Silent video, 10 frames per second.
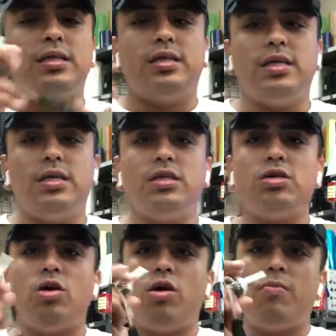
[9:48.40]
These
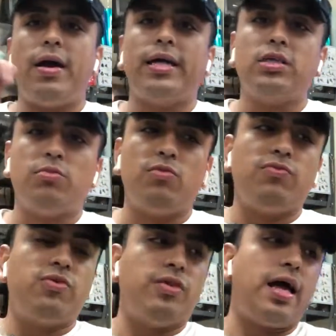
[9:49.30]
are maximum
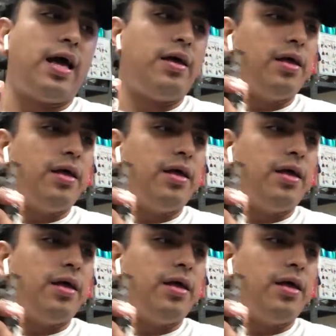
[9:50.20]
for that.